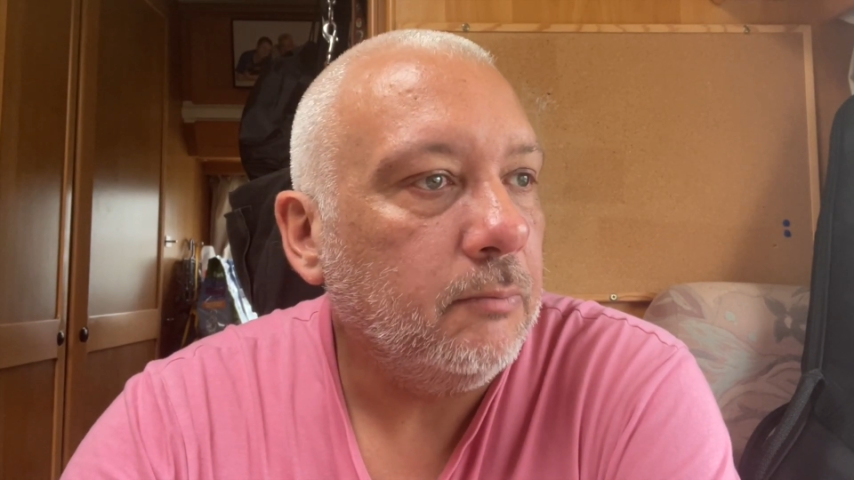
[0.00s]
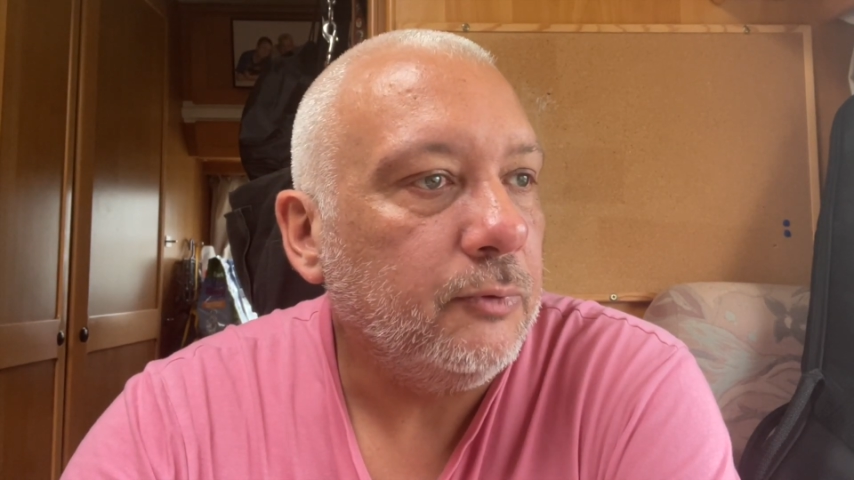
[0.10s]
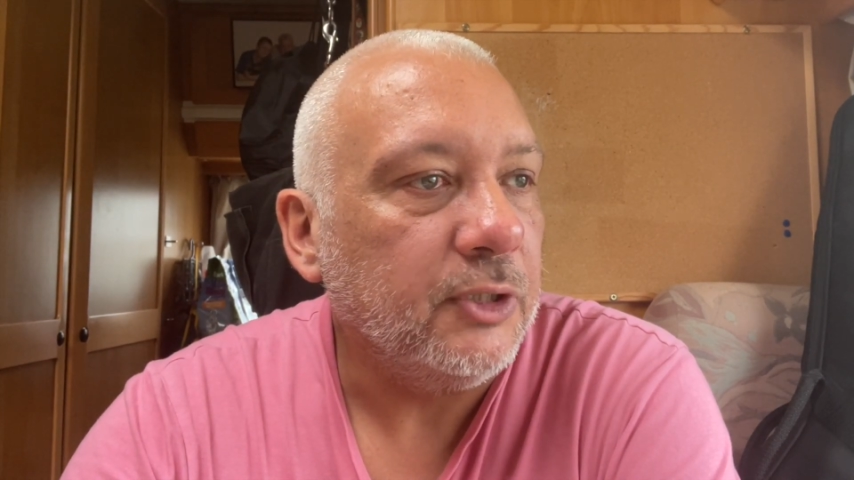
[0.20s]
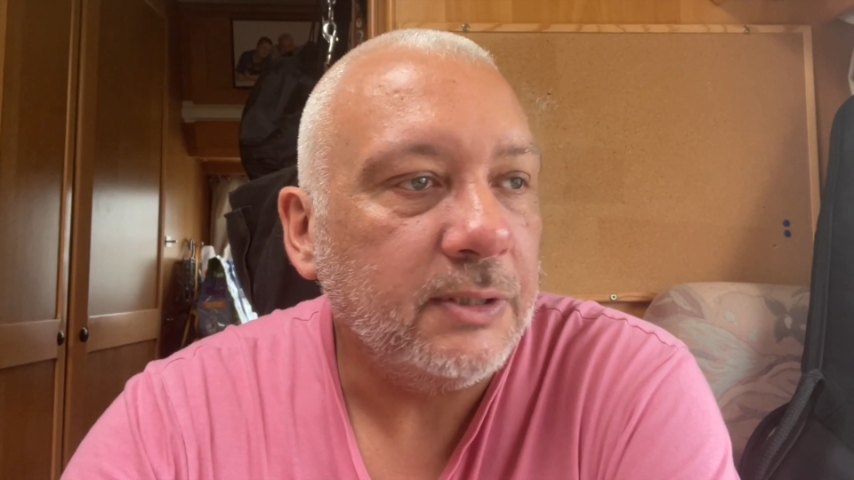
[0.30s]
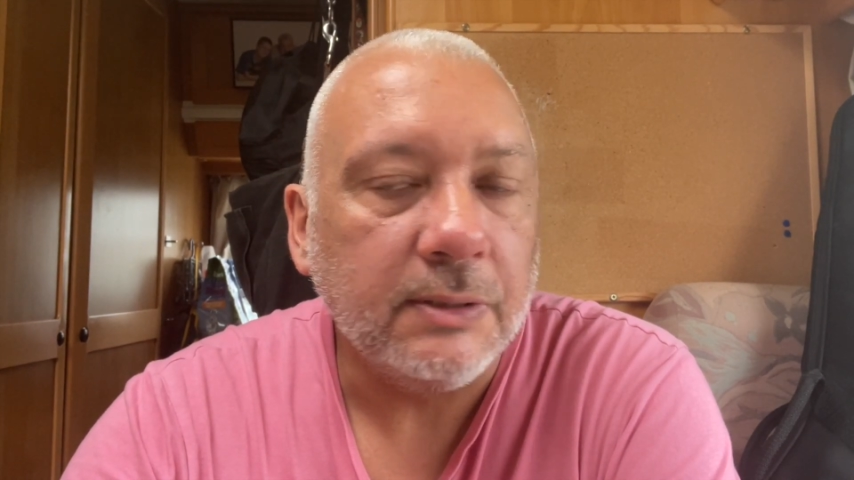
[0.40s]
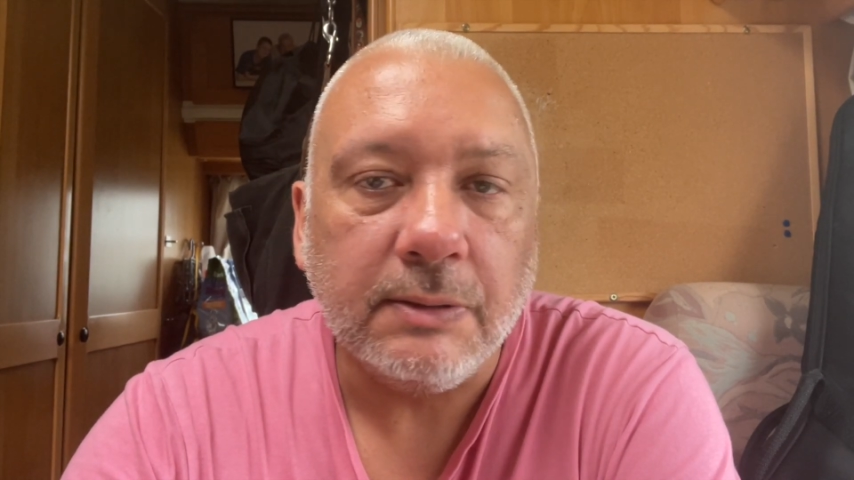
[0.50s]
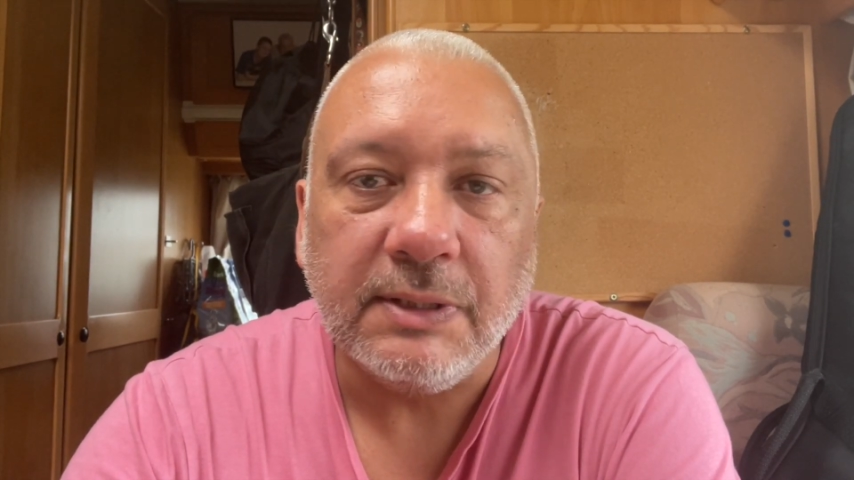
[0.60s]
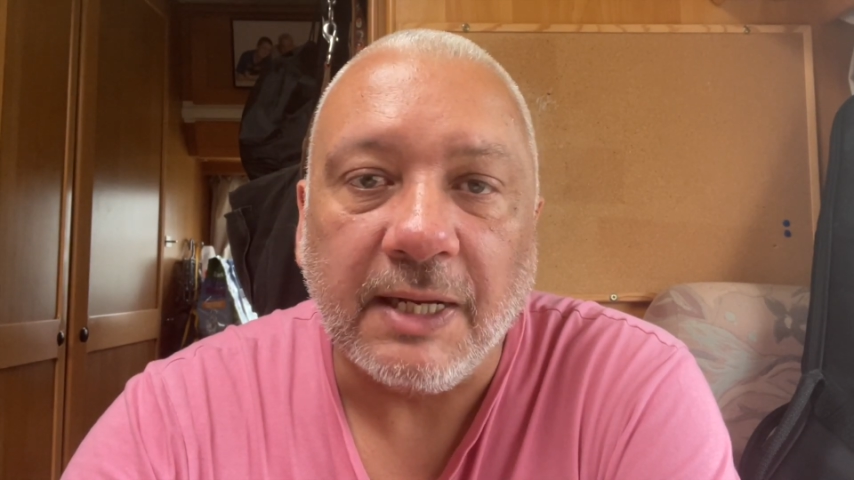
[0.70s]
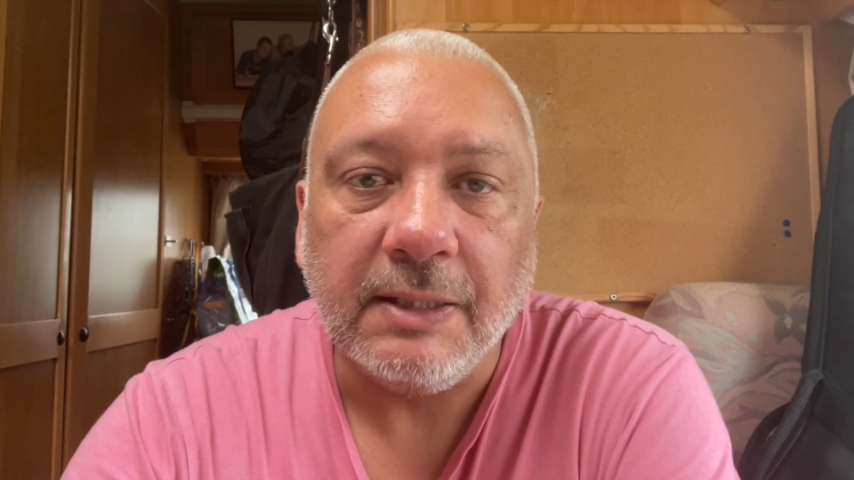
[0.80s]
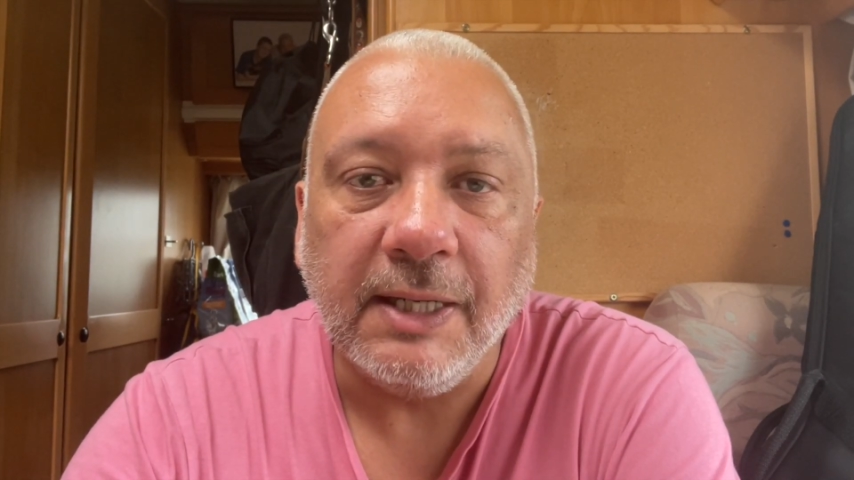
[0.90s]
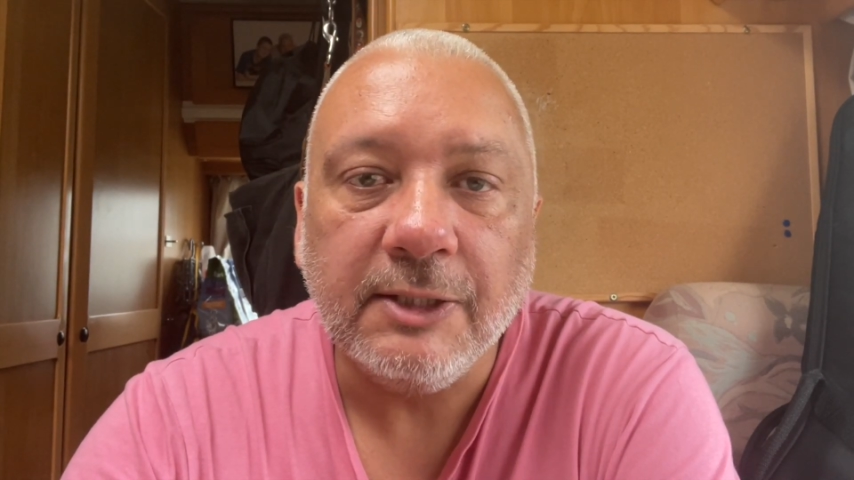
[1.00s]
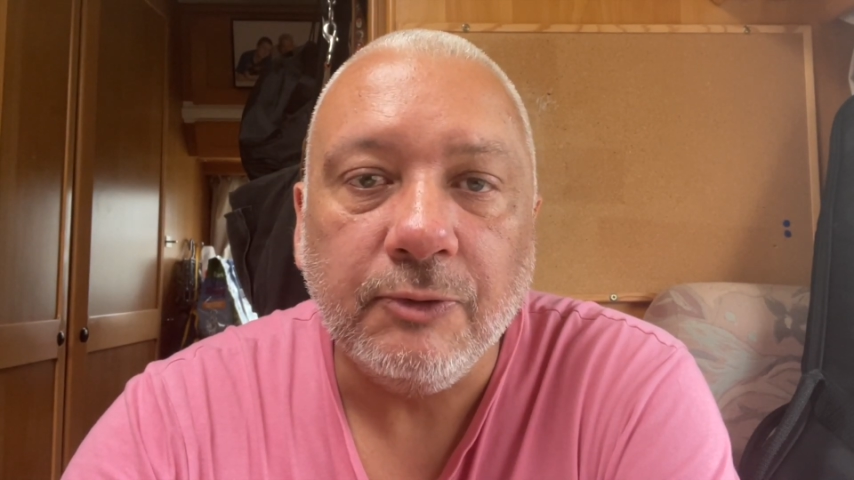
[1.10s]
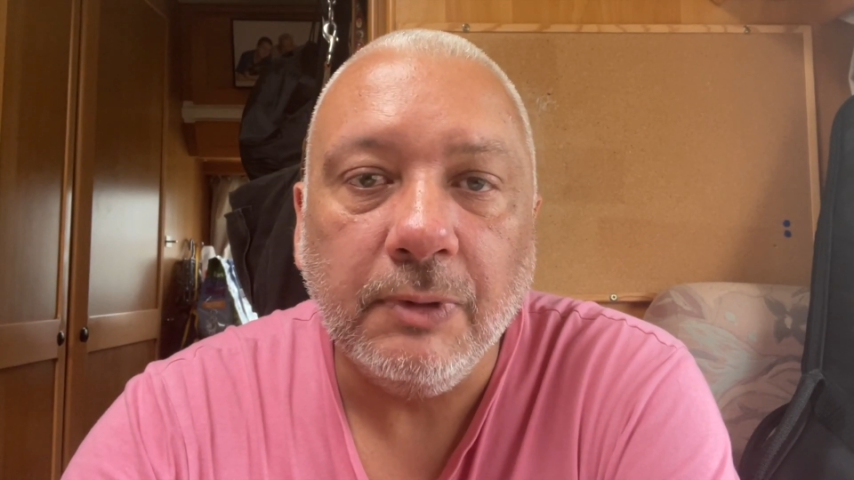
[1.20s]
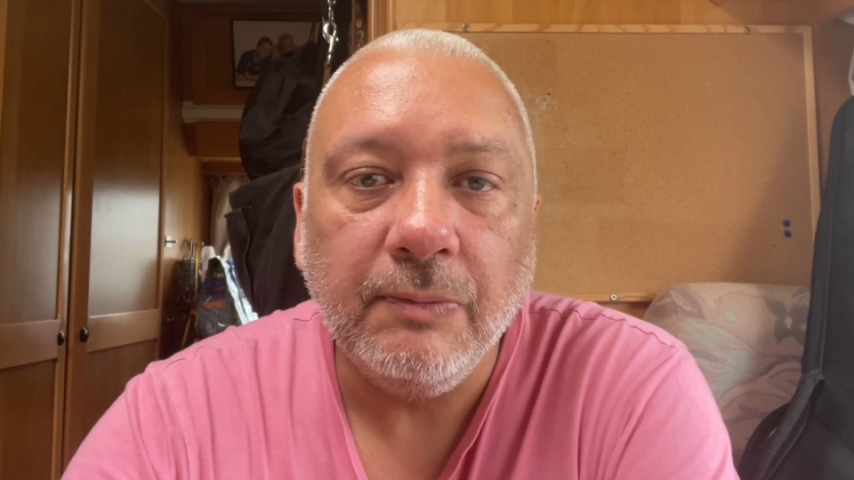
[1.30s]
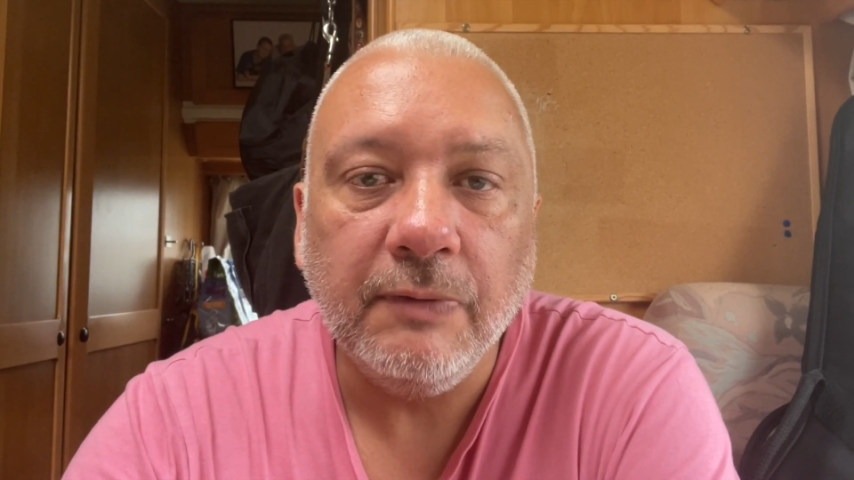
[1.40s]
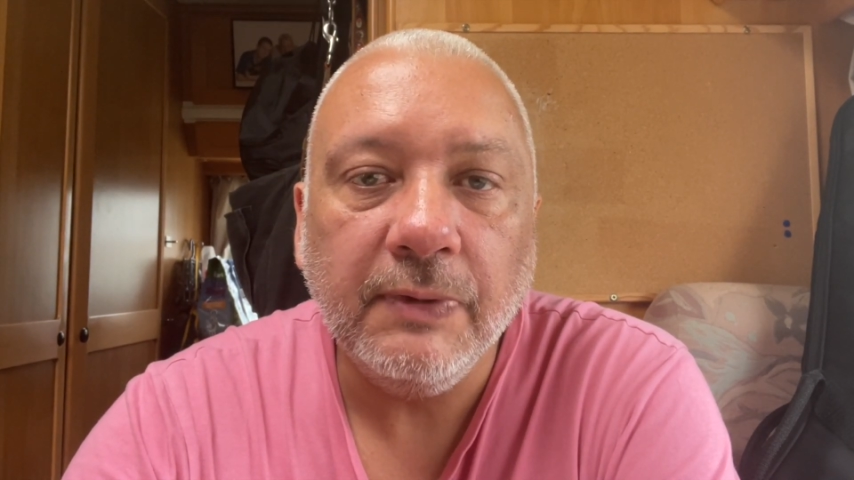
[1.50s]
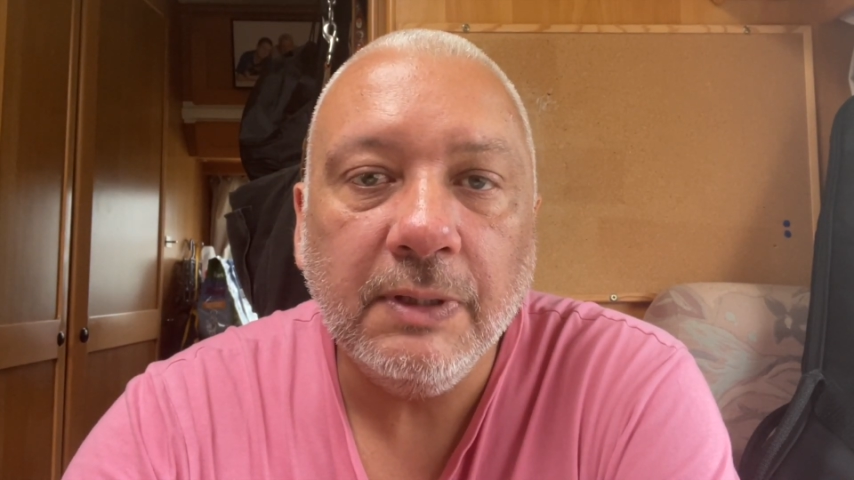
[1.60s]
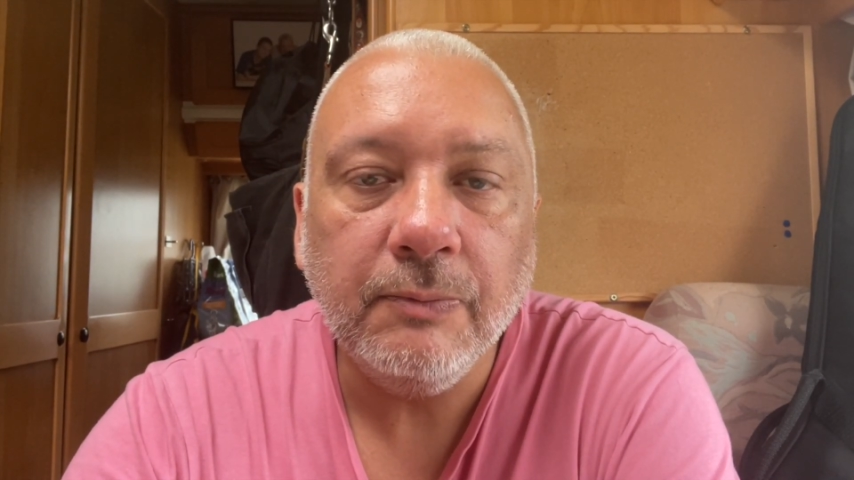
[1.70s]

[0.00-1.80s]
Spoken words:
just sat next to a river,